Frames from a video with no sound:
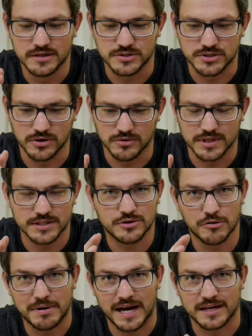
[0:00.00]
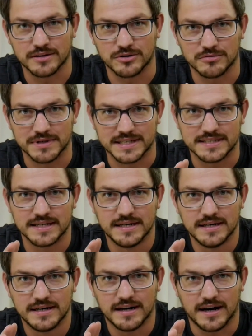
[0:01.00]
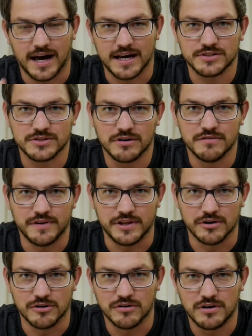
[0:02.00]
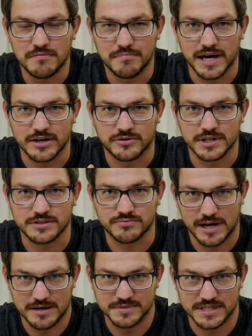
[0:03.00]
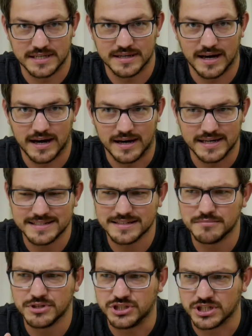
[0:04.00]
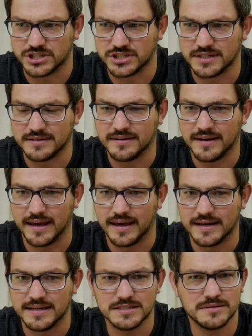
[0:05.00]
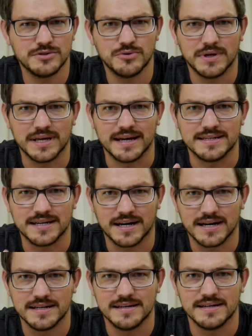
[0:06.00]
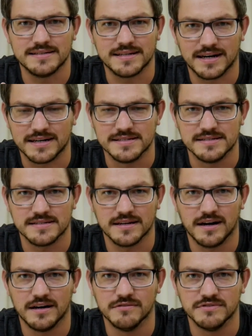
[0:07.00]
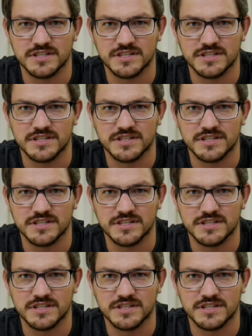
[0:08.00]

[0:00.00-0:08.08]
So let's go back a little bit. I saw a video by Chris Ramsay. Uh, he's a magician and he's doing a ton and tons of